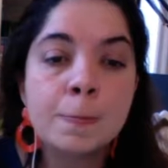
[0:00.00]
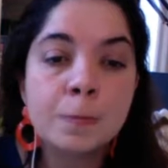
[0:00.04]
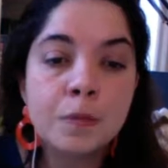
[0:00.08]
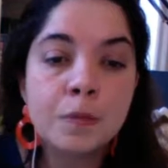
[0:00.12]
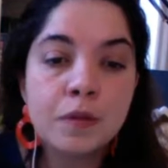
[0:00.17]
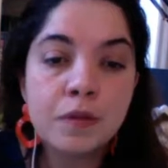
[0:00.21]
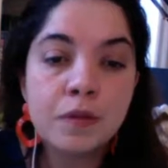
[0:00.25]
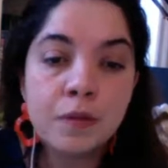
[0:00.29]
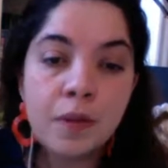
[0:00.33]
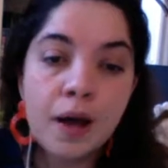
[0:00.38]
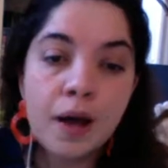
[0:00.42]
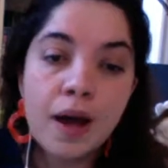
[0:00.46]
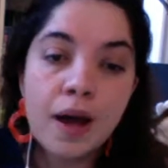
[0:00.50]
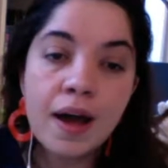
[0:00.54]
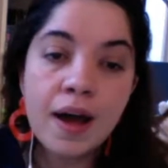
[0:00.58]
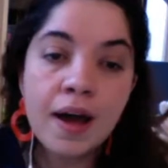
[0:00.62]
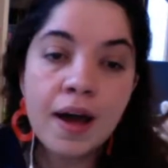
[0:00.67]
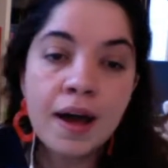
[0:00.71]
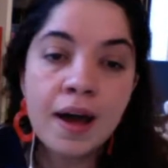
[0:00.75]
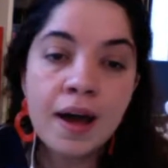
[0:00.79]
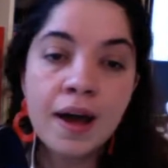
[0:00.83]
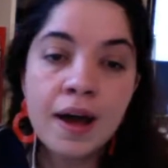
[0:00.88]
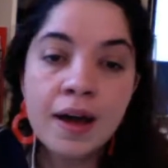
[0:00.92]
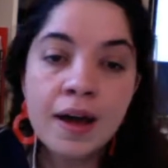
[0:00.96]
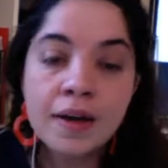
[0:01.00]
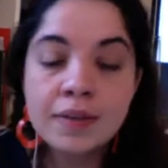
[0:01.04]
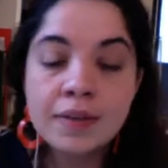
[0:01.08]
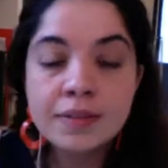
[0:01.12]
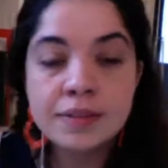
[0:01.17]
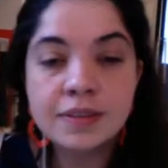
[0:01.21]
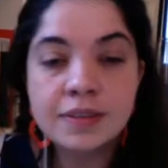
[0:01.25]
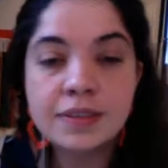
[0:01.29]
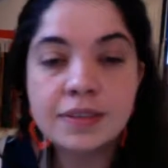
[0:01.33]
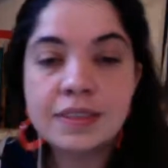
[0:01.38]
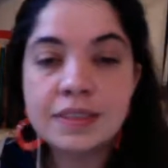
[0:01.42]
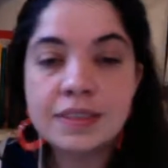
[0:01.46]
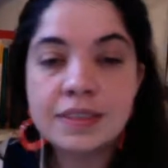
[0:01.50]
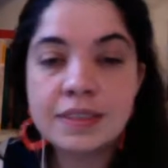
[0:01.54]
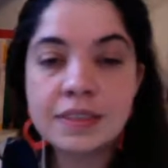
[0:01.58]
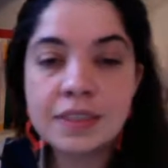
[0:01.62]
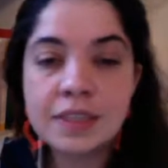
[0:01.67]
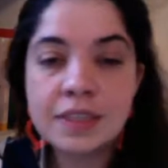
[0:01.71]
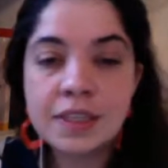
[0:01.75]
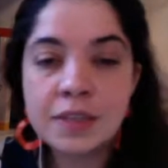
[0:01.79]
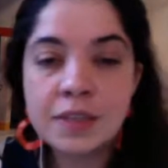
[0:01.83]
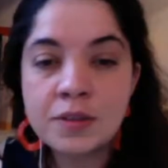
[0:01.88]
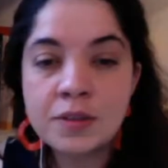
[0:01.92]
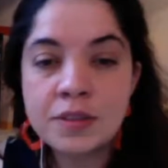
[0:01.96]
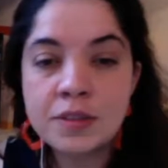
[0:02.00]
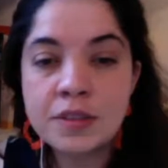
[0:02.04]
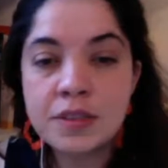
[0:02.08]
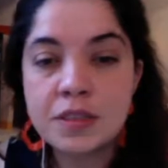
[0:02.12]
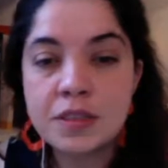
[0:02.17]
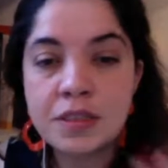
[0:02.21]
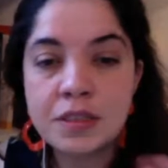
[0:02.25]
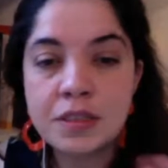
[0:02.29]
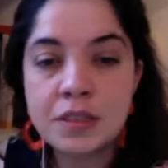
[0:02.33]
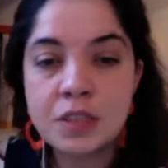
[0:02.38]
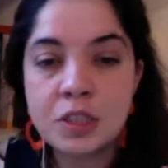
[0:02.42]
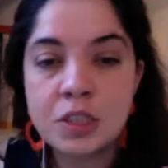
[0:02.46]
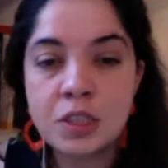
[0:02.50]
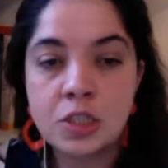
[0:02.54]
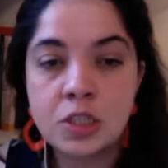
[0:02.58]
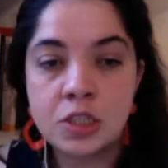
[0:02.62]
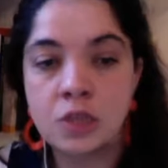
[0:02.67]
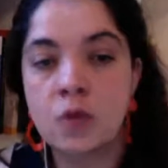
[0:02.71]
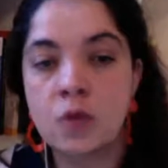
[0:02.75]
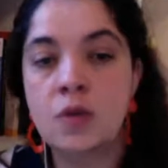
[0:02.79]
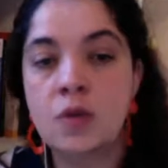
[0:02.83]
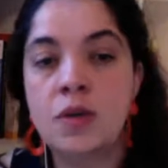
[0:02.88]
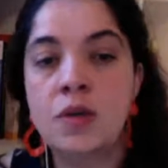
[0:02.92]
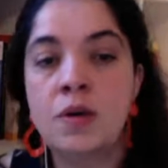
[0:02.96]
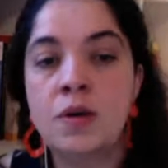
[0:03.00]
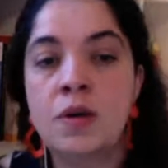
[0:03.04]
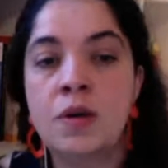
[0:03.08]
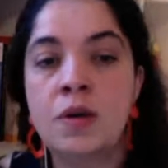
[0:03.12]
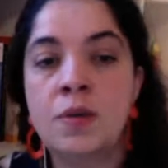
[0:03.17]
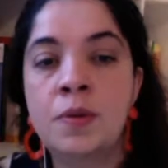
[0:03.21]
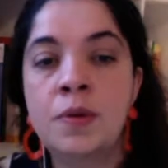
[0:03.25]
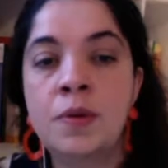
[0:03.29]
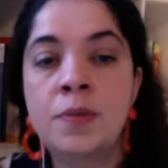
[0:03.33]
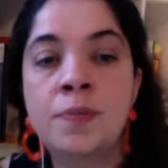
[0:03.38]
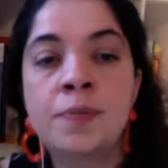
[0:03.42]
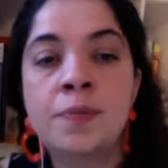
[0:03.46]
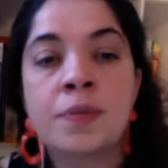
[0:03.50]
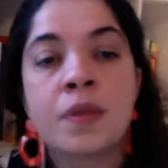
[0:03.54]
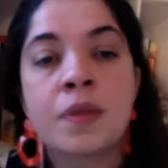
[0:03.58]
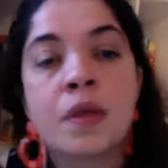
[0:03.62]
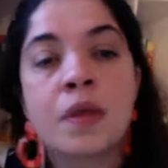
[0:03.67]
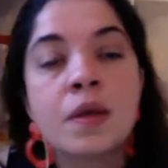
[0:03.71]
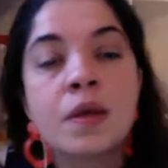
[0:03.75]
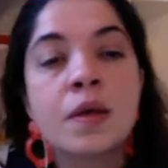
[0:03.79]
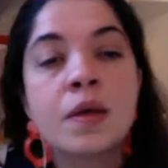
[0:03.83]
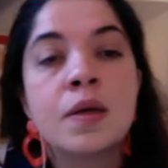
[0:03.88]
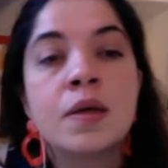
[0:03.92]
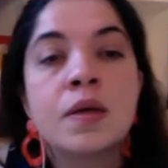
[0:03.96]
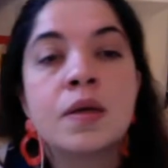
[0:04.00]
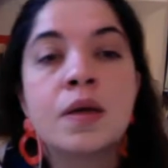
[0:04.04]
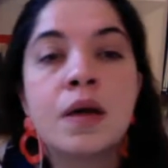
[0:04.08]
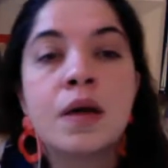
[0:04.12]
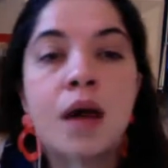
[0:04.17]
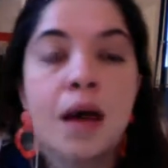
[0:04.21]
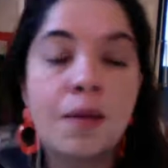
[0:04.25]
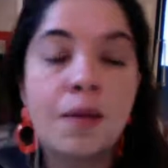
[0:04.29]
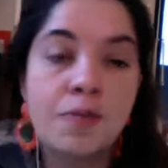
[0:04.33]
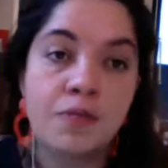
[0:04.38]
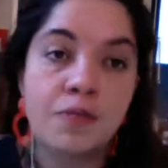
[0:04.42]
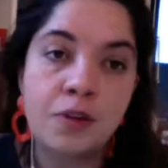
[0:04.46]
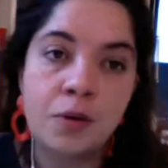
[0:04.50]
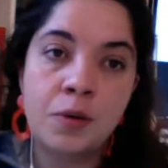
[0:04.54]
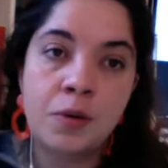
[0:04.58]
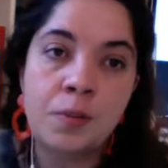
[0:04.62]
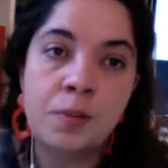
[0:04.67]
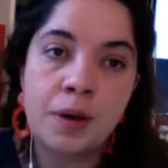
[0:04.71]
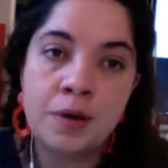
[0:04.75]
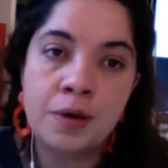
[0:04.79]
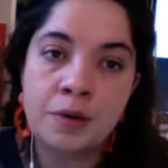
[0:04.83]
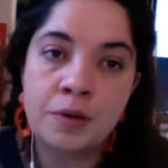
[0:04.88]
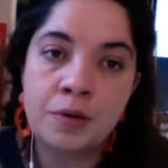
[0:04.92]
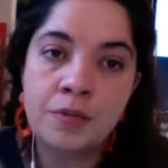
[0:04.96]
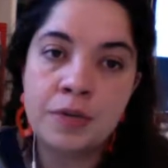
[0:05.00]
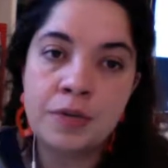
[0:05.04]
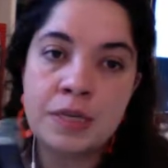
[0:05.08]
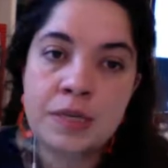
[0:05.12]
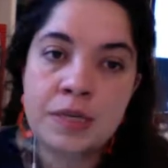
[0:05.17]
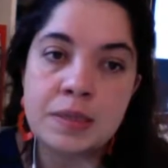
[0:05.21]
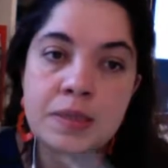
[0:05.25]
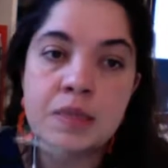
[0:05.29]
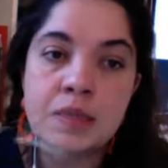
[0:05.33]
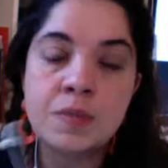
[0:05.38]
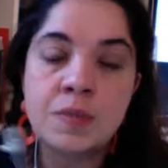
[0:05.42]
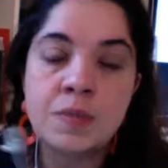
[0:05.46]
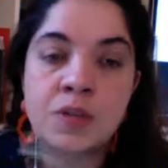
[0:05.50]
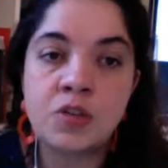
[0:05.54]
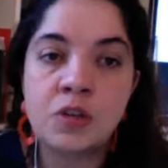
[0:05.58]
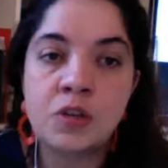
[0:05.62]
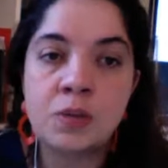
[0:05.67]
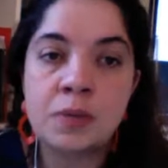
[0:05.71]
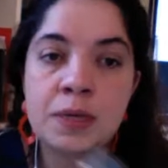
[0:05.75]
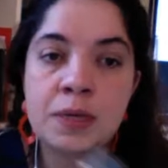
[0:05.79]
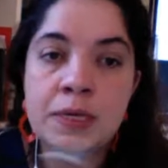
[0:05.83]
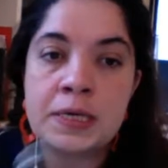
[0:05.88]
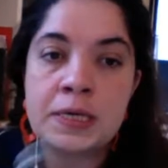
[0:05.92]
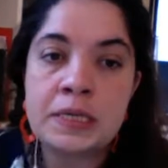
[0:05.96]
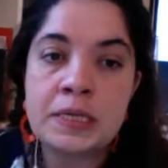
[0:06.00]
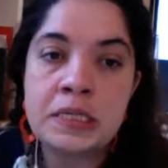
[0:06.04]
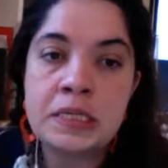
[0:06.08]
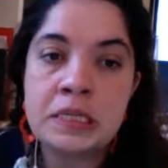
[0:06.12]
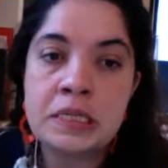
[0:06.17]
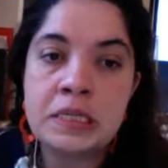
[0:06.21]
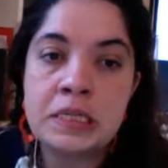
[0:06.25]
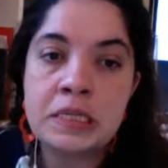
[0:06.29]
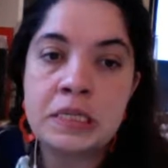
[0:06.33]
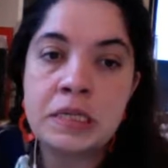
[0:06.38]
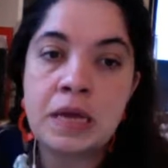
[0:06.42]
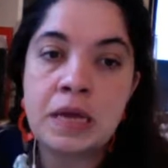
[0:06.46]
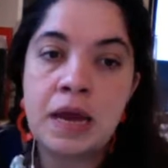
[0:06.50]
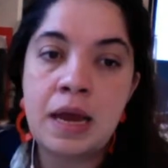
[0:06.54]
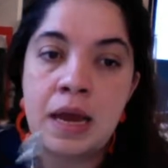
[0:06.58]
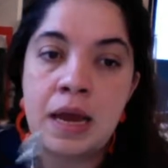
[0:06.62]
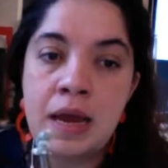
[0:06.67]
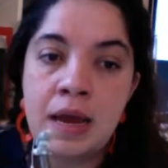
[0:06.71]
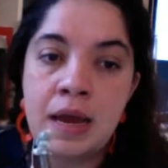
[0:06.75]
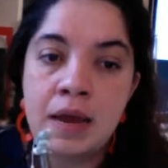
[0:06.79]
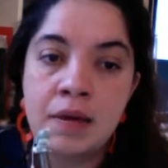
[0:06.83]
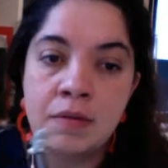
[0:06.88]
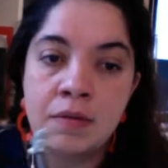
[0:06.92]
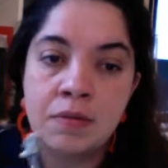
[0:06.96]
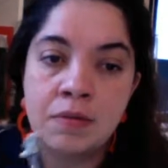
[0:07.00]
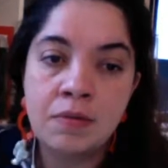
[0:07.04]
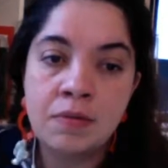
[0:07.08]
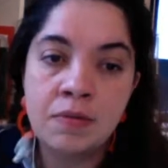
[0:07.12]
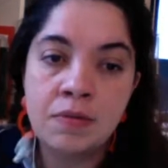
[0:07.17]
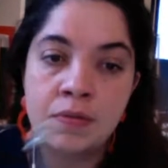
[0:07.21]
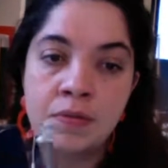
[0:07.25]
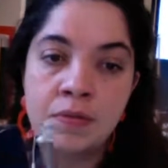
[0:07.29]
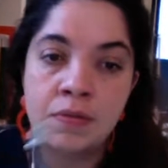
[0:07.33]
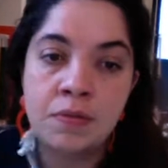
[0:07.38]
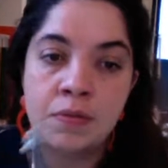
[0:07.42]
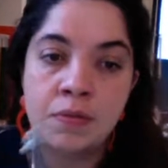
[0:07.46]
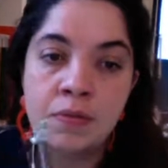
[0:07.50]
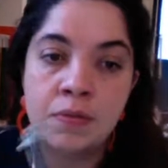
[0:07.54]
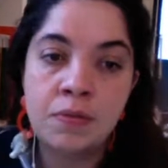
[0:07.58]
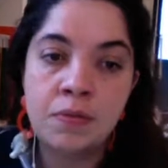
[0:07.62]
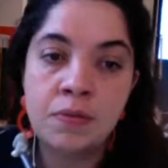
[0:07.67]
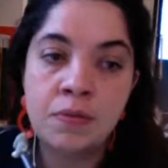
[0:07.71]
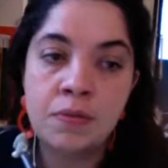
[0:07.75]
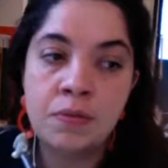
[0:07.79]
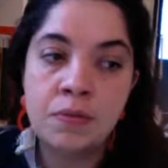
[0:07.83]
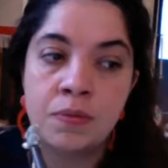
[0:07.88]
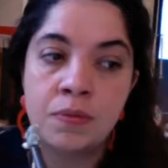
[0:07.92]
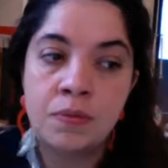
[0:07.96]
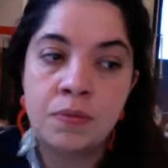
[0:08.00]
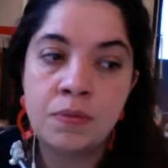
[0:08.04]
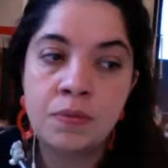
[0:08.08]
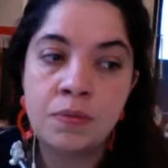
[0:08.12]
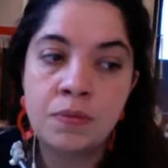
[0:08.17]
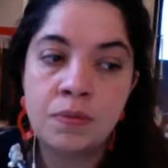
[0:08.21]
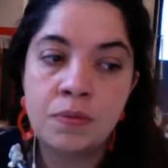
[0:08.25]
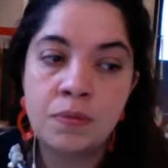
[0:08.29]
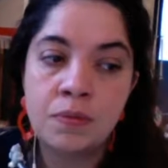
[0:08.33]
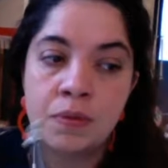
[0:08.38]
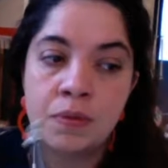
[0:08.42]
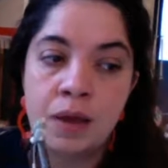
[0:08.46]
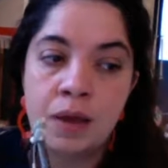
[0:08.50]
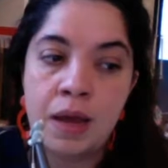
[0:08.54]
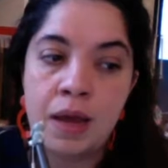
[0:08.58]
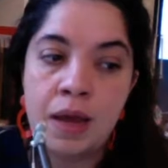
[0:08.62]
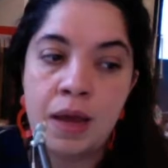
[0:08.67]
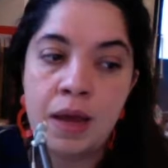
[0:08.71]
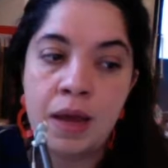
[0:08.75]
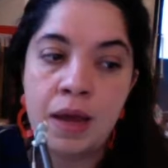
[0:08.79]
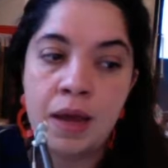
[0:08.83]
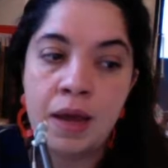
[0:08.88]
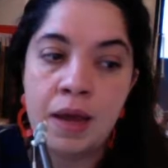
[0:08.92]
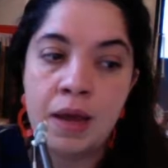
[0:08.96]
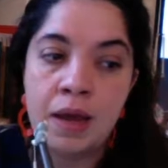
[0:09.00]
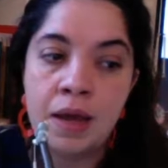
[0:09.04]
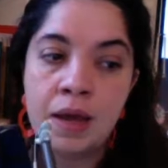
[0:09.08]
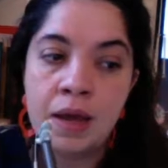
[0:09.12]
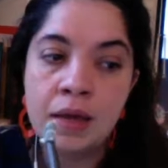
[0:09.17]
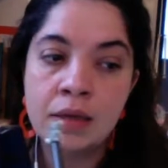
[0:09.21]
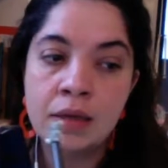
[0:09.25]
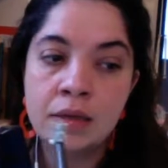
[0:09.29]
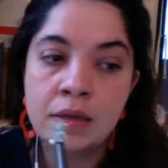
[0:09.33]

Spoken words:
What? Isn't cute? So adorable. I'm very proud of it, especially because I have had